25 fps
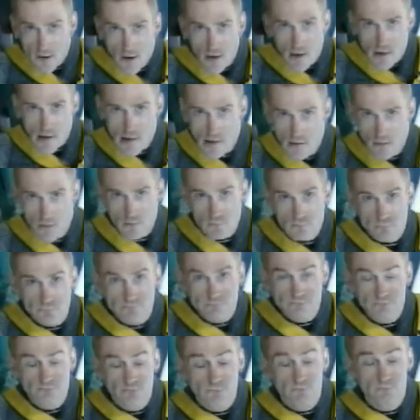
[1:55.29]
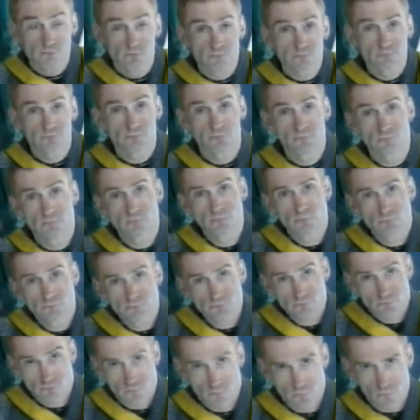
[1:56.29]
We're going to meet one of the international
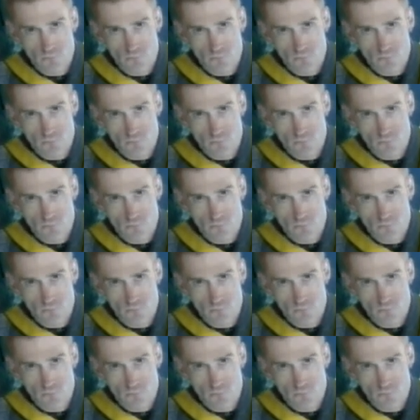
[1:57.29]
artists